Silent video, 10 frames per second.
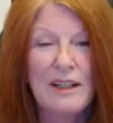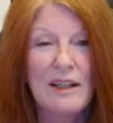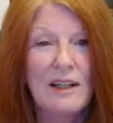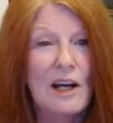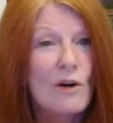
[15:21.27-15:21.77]

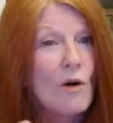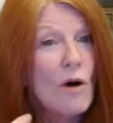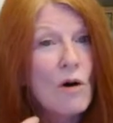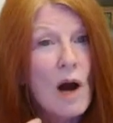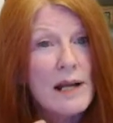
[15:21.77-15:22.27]
And I go,
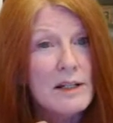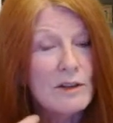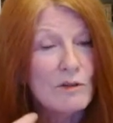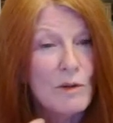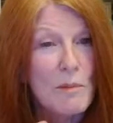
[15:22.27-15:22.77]
oh, I
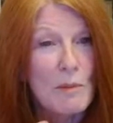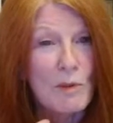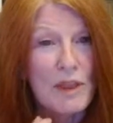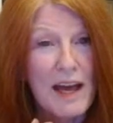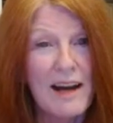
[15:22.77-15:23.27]
didn't remember
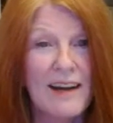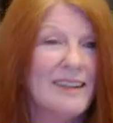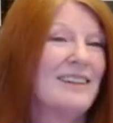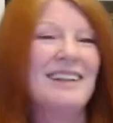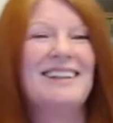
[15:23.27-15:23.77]
that.